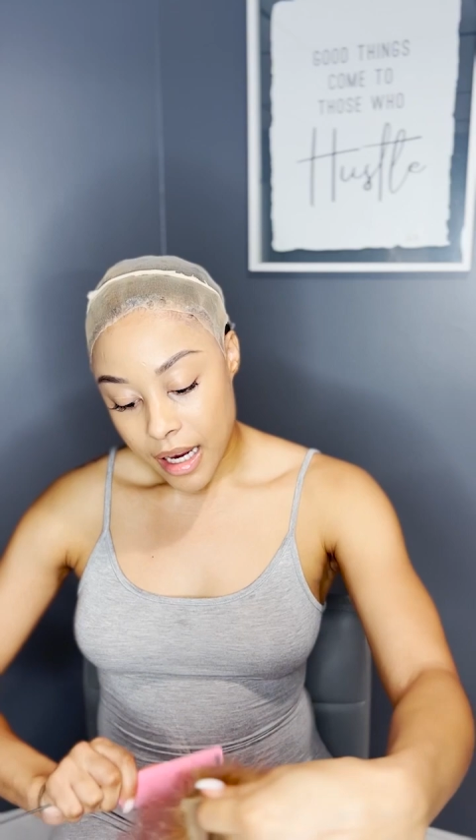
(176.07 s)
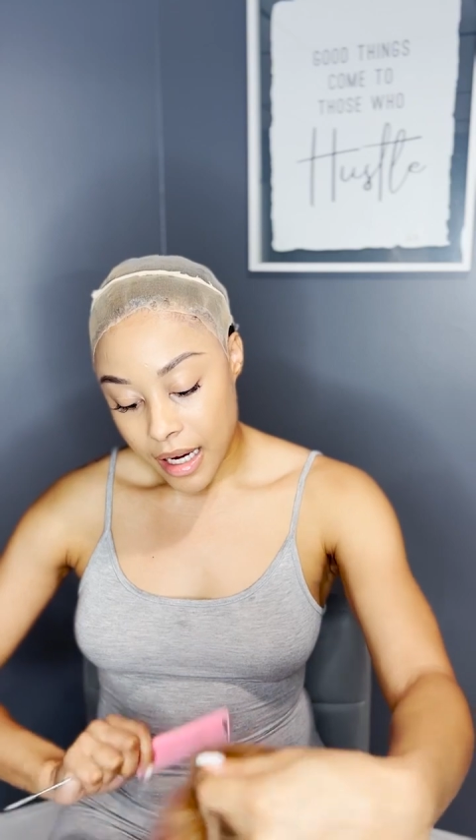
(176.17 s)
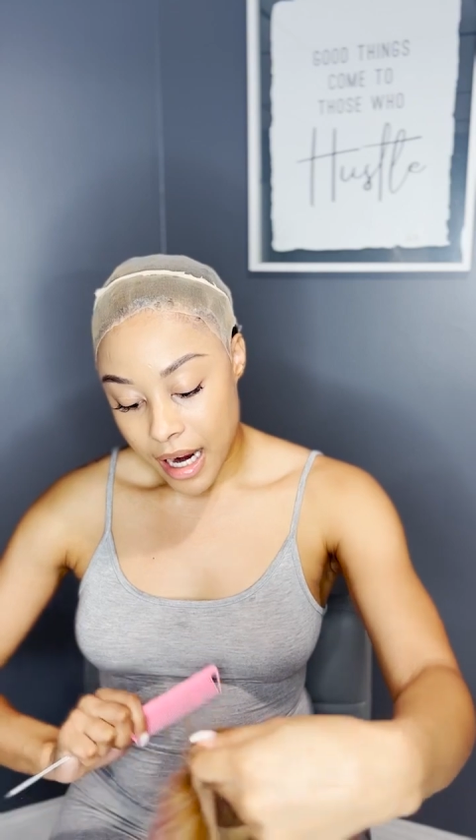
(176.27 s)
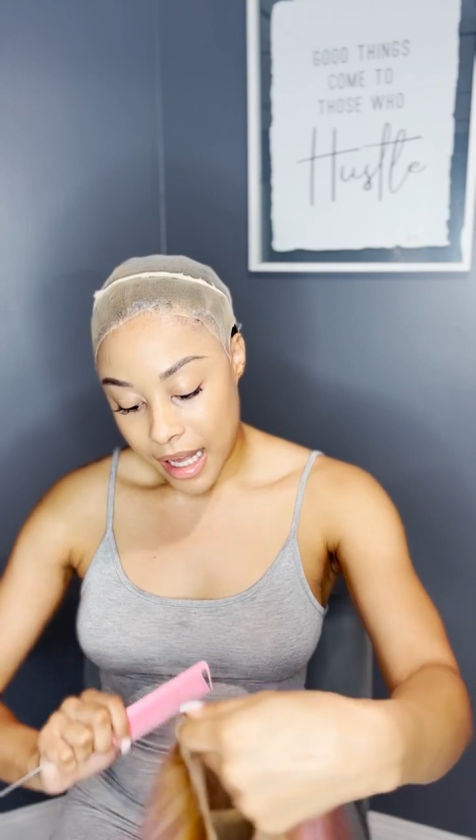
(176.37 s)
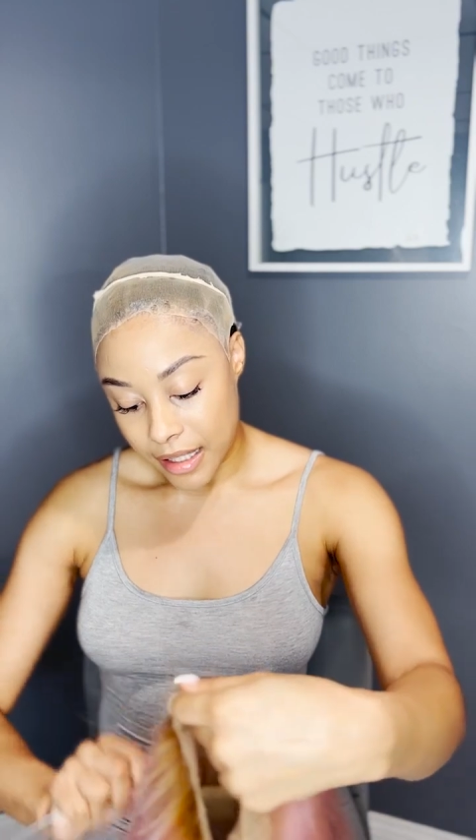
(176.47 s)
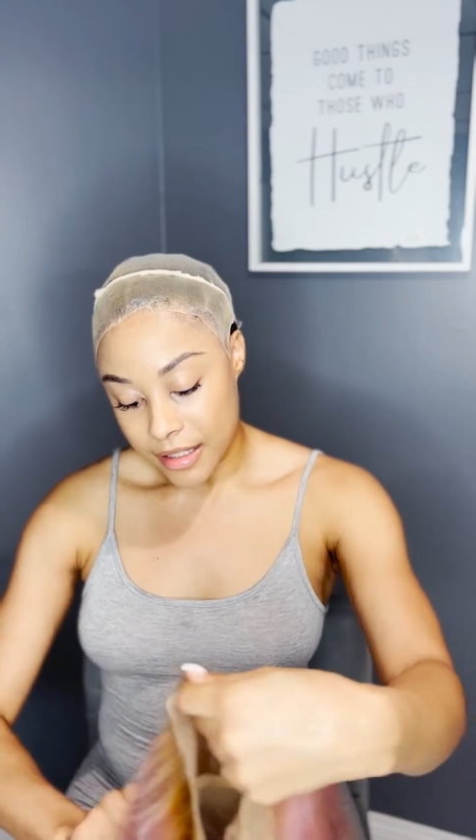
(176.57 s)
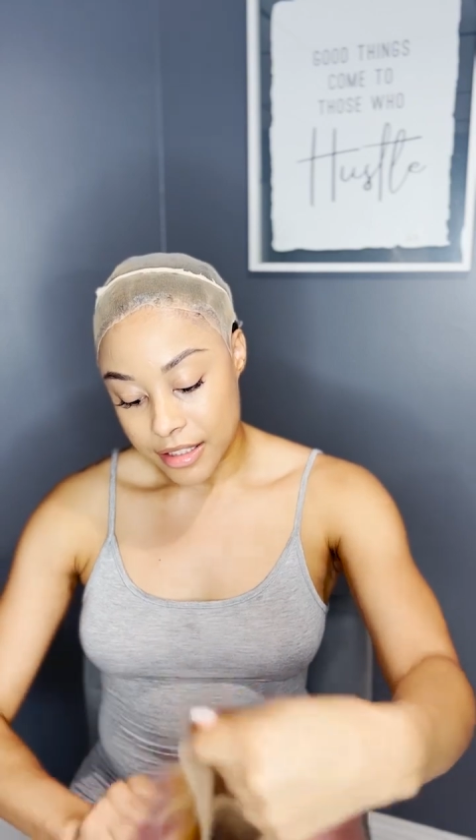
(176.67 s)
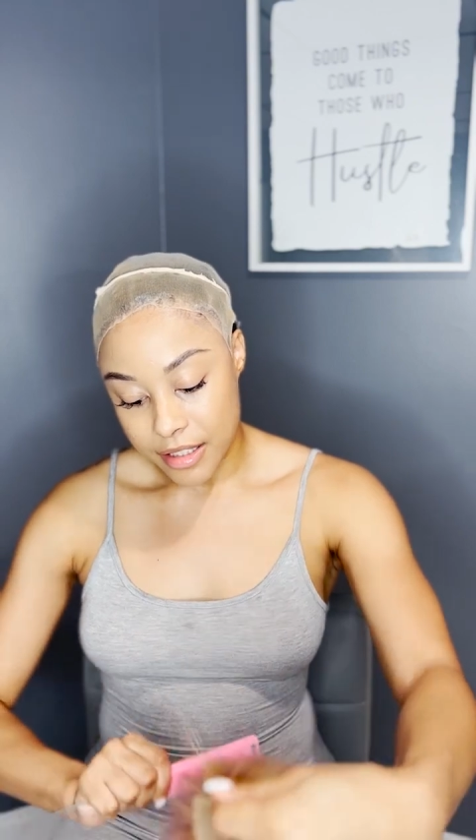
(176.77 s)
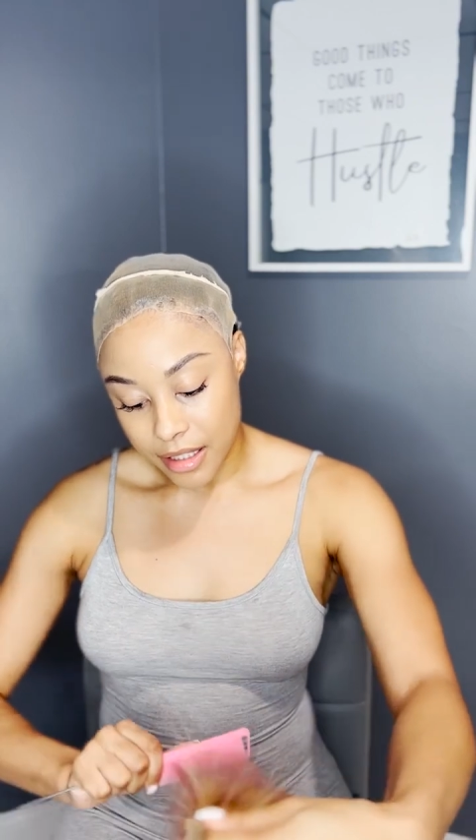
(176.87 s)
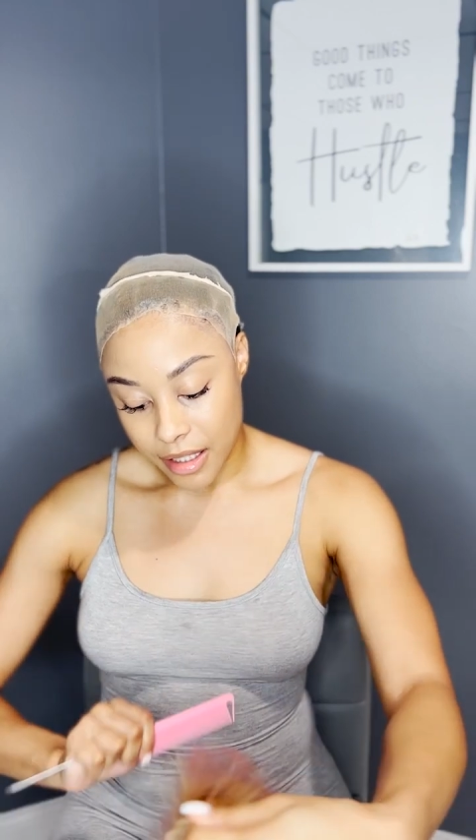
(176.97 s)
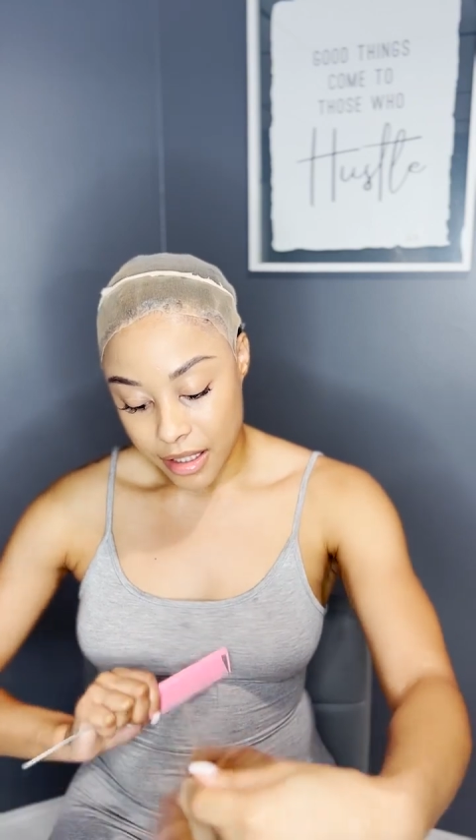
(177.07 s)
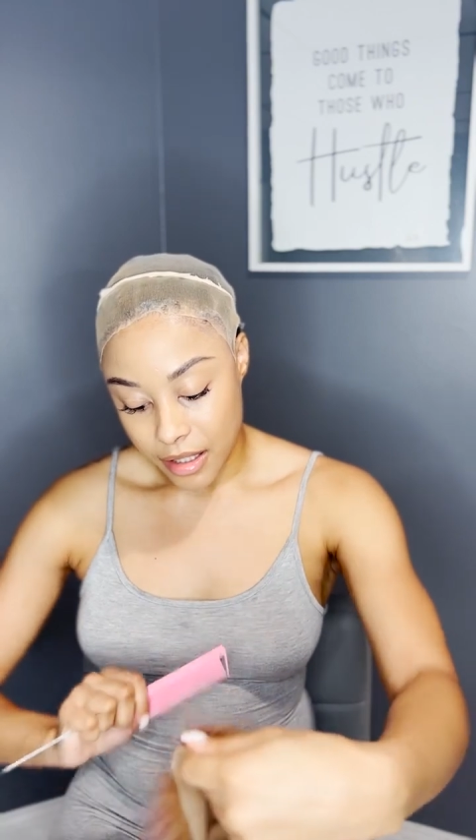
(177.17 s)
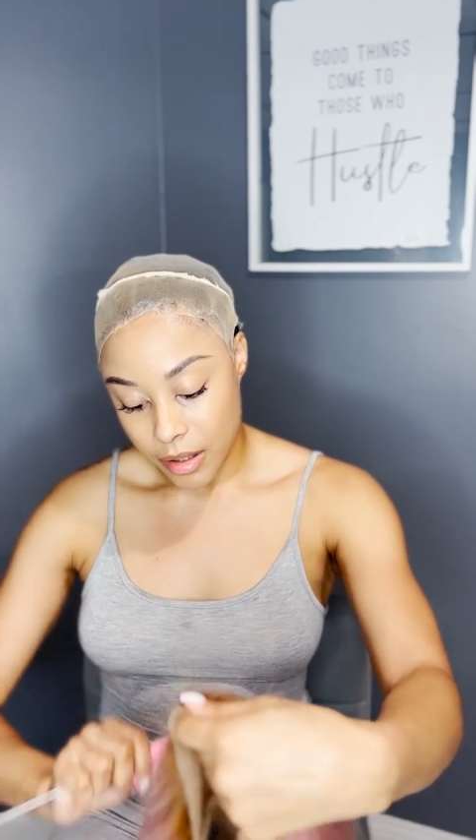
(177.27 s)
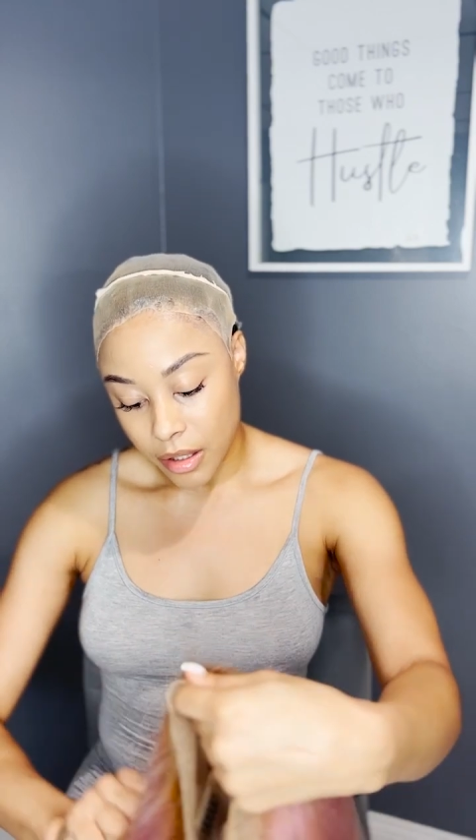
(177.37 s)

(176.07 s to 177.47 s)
college is a